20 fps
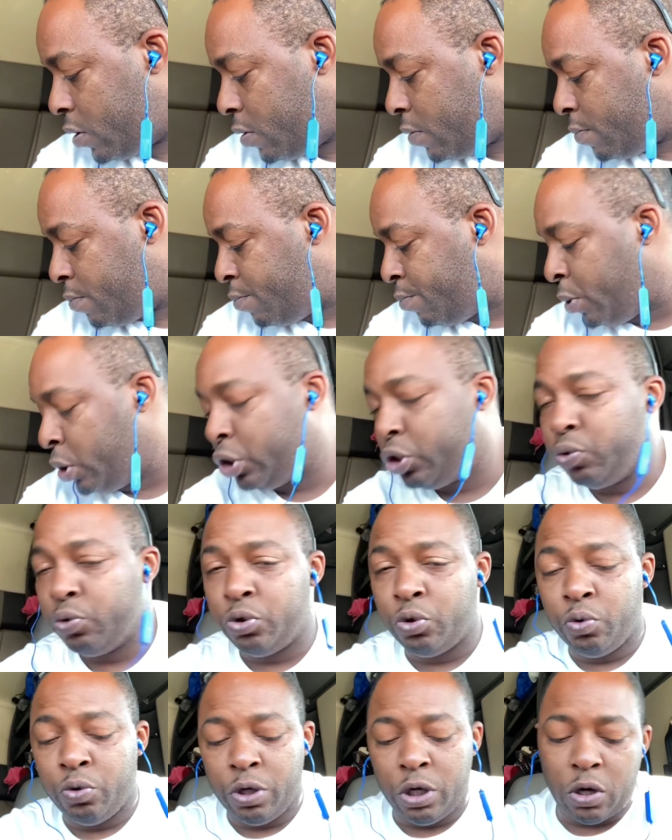But you
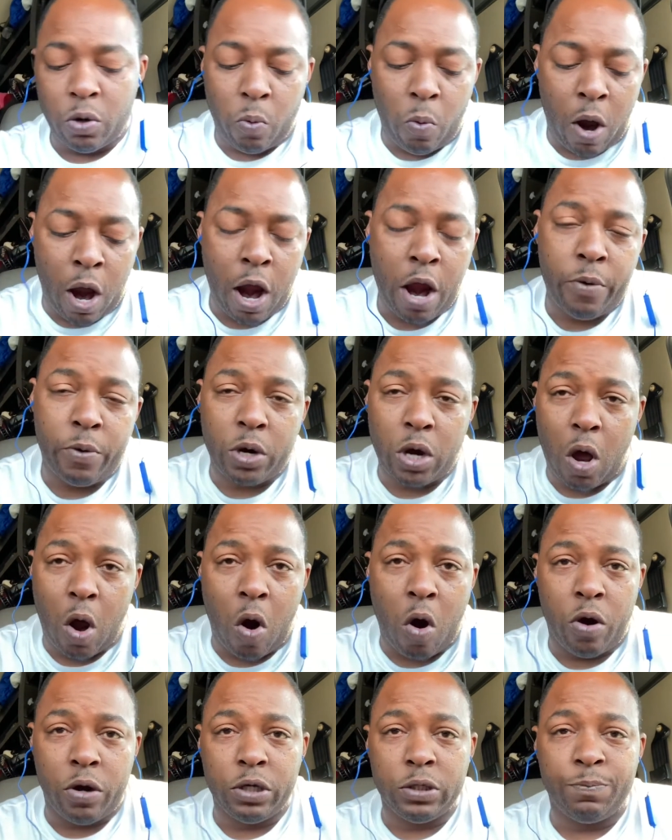do need a wiring
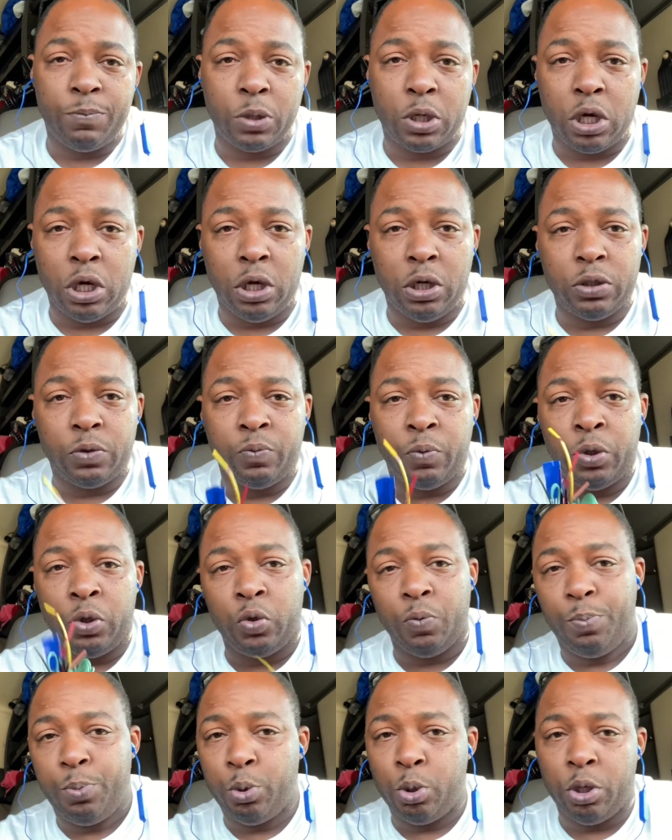harness, because when you
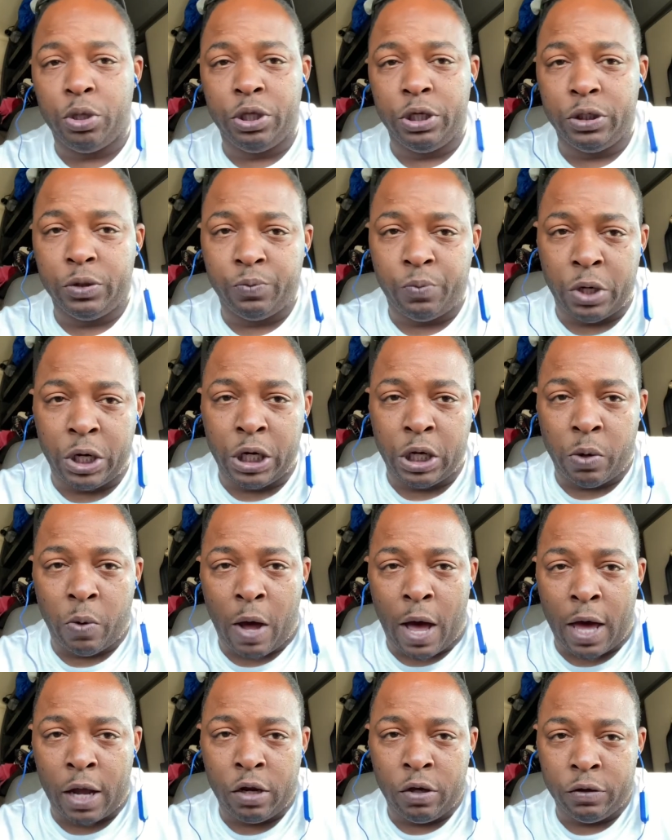pull this radio
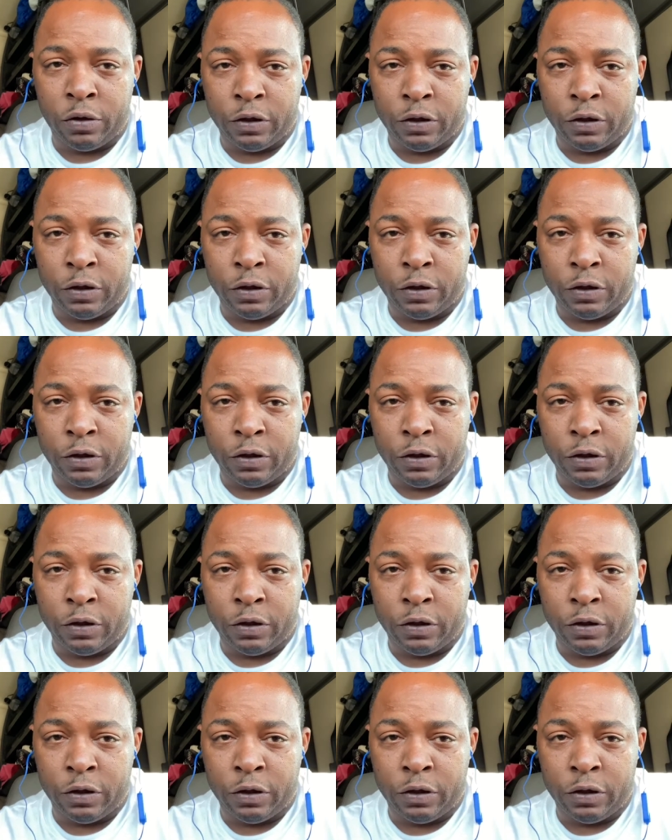out,